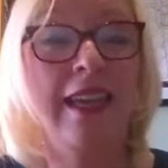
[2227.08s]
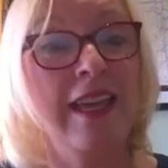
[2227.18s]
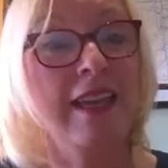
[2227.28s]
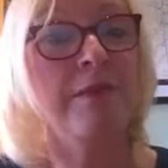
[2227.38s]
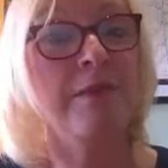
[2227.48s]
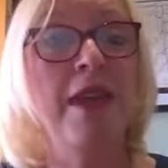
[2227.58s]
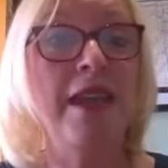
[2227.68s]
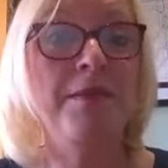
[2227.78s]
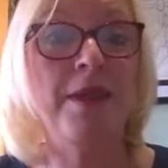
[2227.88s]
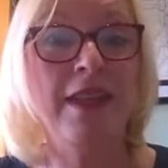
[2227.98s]
and it
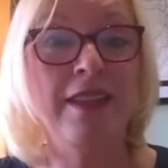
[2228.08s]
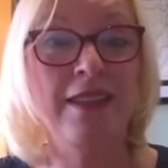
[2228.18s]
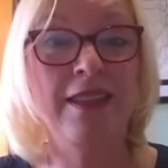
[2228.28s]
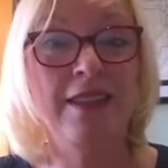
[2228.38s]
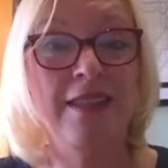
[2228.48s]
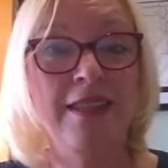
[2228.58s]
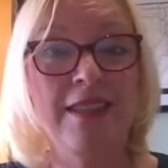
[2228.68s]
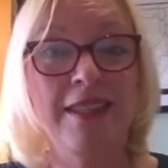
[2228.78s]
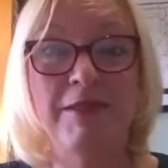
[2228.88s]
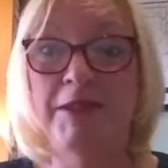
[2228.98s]
may be that there's
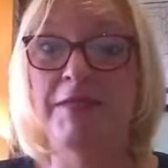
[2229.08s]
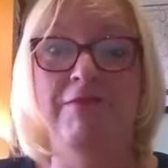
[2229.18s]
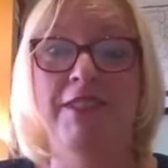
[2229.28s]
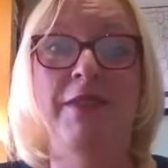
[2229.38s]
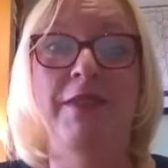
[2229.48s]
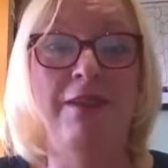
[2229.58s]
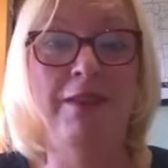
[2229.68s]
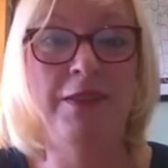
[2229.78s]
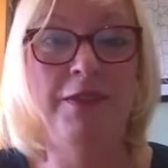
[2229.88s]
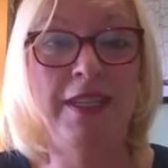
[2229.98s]
a survival
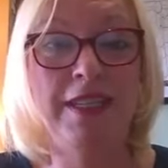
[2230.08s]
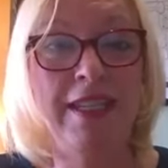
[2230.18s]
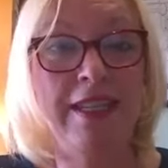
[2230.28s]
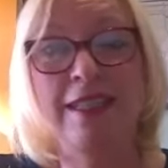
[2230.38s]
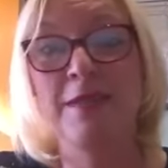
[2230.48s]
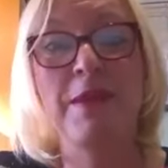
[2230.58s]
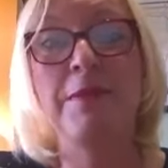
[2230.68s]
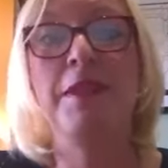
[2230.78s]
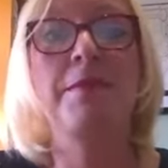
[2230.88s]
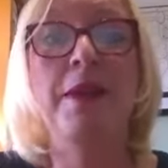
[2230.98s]
of the fittest, that
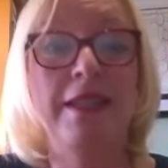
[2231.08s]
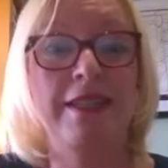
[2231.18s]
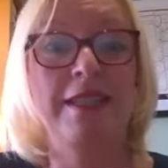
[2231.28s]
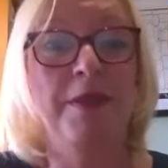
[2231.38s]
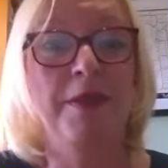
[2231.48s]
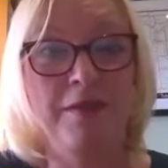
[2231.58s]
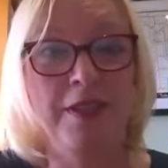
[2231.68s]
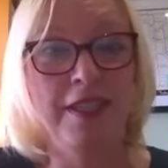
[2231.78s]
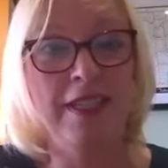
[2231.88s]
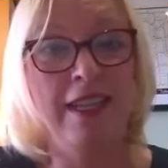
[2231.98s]
maybe the better sperm
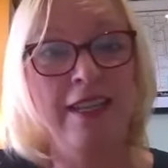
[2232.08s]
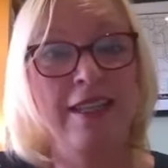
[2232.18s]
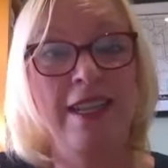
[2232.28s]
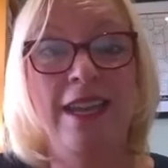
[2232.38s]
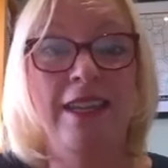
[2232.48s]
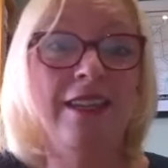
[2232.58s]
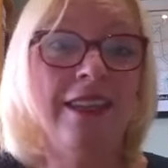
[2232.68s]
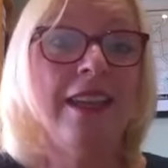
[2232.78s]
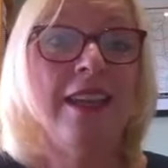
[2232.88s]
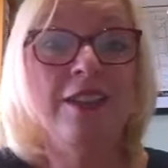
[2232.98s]
fertilise the egg, and
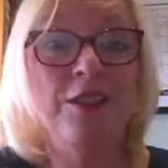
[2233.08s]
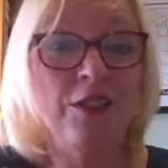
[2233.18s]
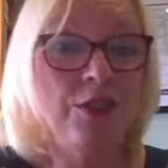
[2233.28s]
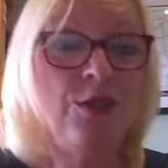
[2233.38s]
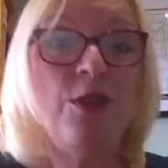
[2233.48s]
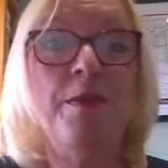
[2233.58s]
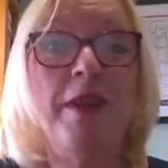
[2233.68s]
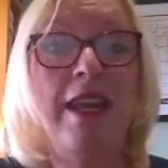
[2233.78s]
just normal